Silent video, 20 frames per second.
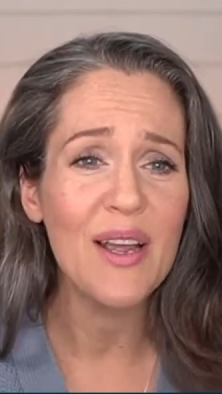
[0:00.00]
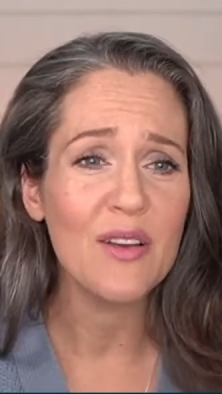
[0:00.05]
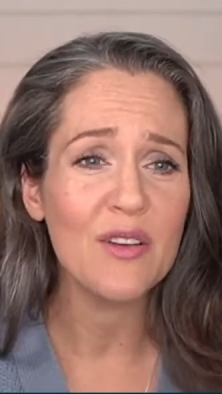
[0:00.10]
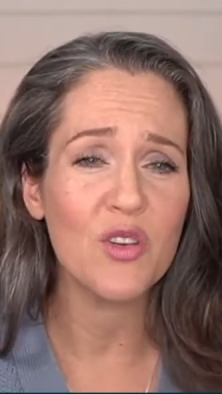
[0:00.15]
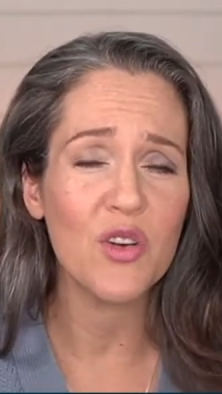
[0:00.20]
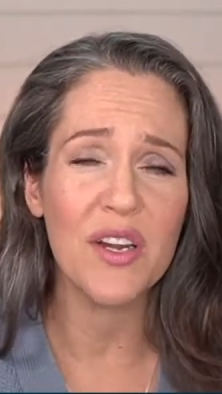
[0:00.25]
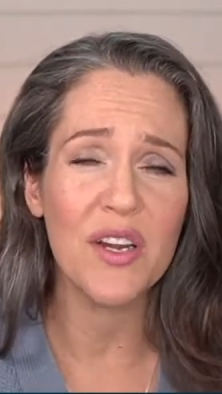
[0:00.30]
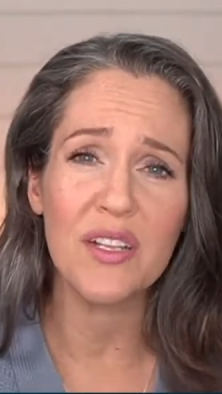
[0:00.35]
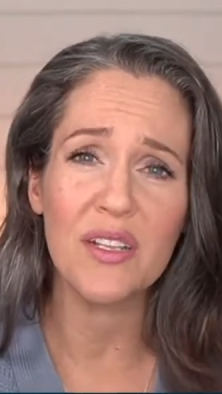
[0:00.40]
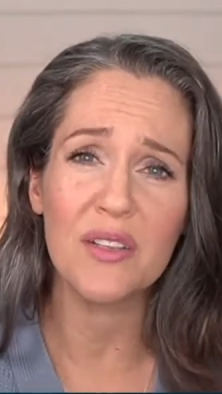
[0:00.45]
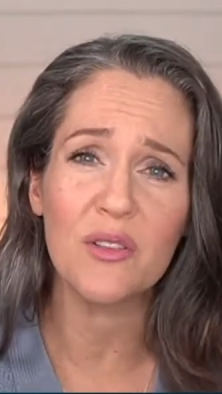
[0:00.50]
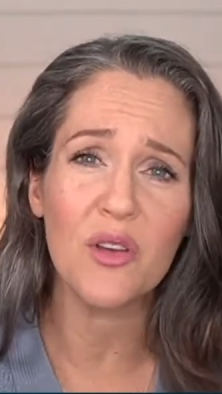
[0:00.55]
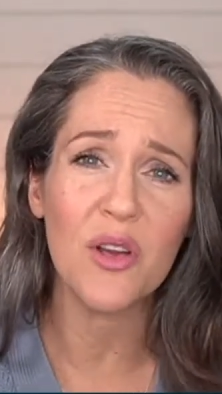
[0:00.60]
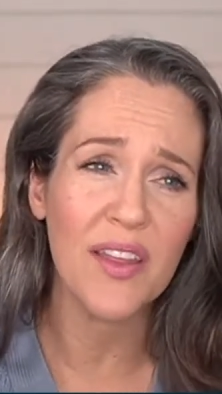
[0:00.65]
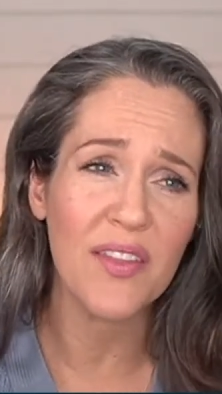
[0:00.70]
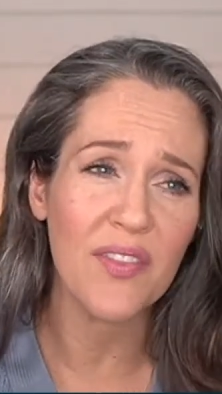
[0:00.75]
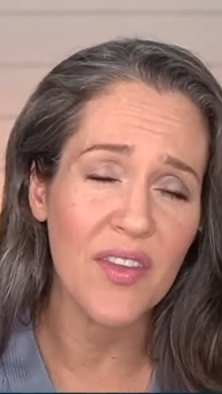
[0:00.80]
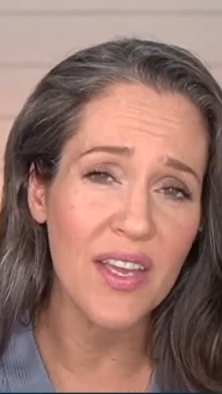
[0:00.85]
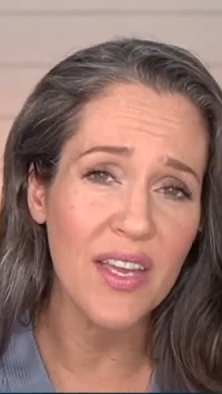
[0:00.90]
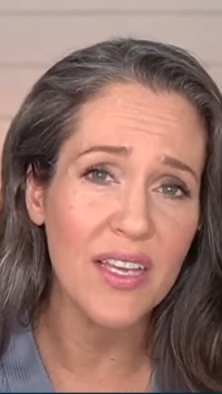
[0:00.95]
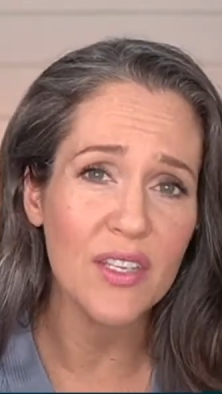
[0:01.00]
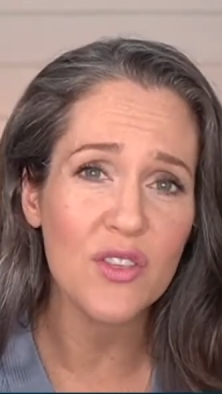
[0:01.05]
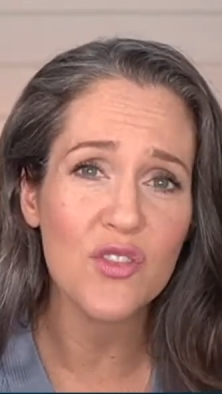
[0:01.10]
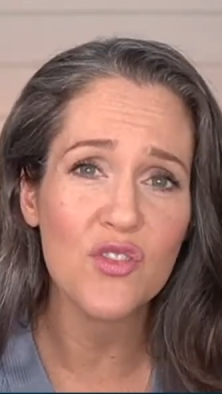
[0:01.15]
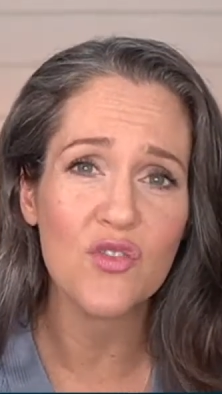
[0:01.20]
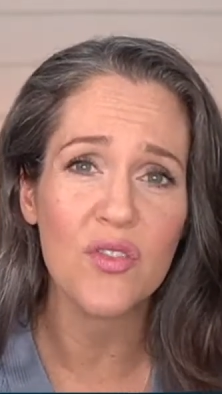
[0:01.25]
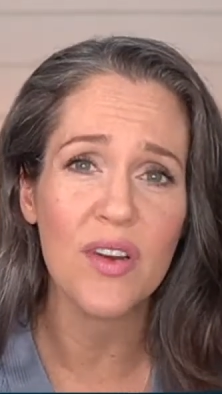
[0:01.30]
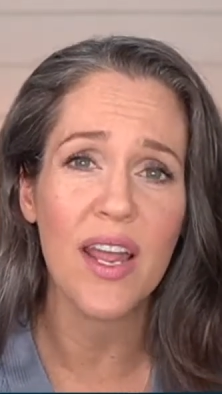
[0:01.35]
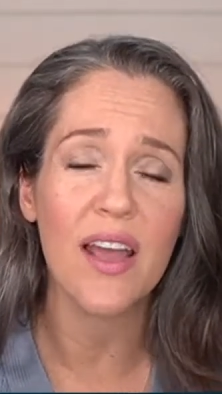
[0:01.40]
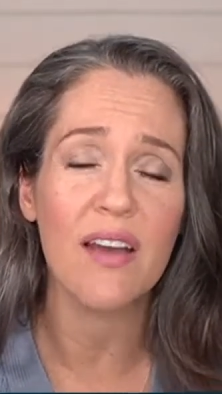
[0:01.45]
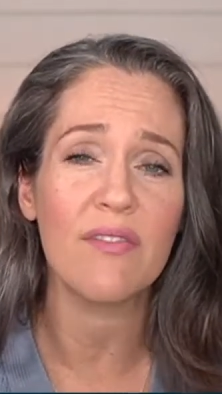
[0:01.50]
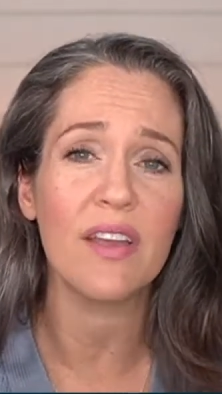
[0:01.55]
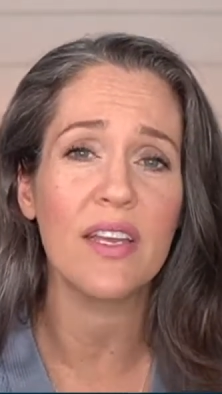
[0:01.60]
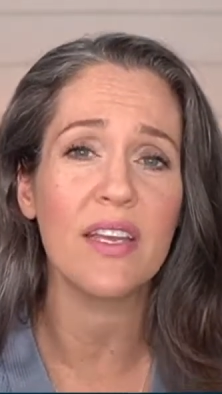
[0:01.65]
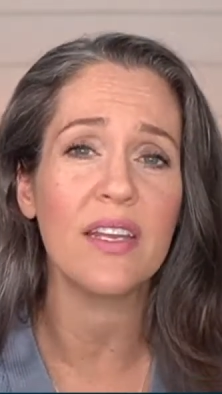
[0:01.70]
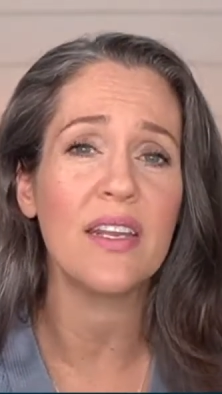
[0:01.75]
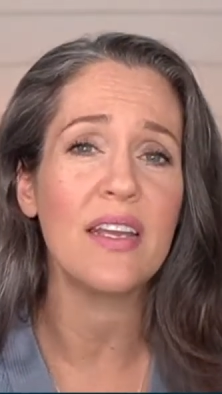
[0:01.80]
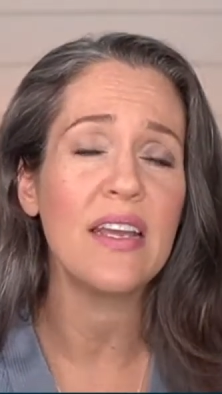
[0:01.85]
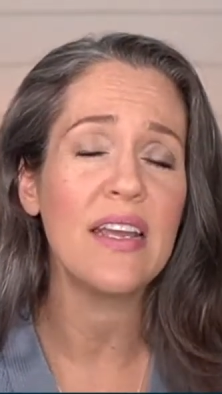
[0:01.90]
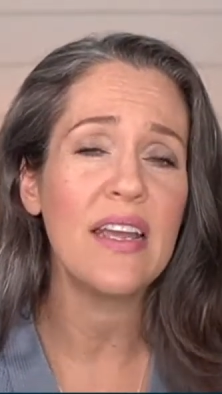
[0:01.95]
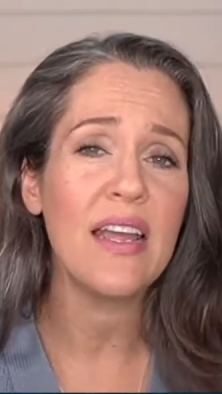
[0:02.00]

trying to look at the history of it